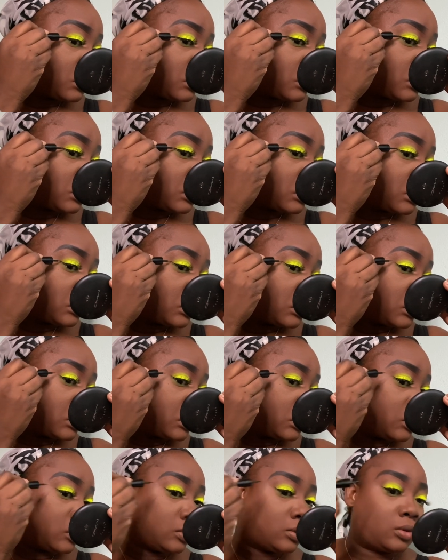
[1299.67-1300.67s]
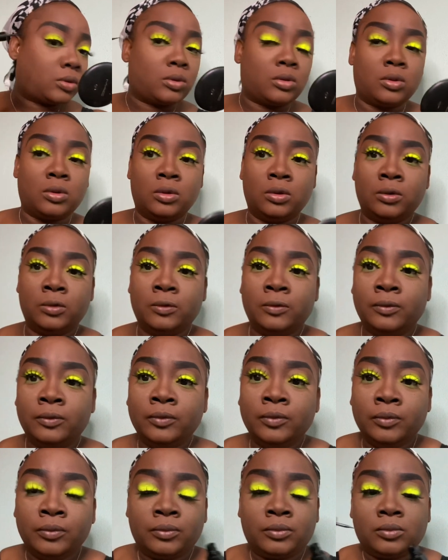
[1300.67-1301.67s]

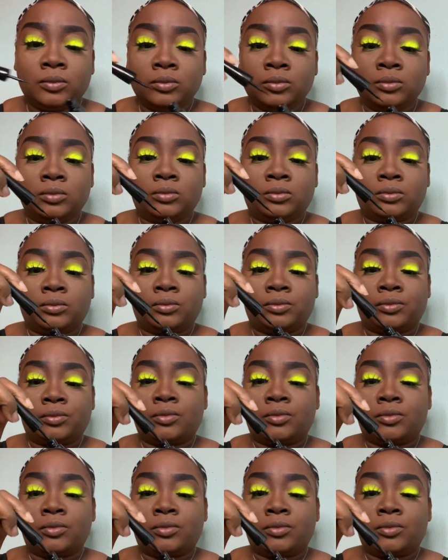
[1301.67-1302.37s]
Nobody speaks.